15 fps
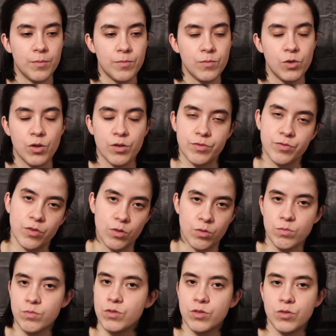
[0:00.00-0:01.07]
your
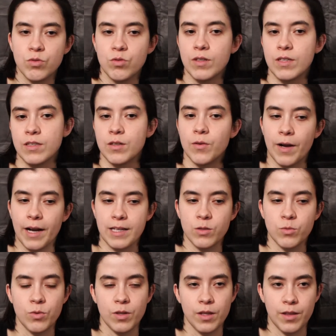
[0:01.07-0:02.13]
phone to
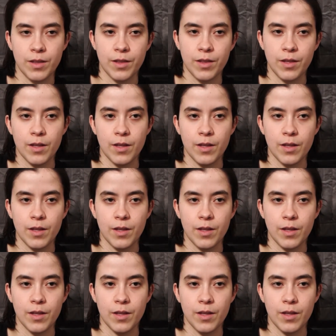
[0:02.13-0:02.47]
interact with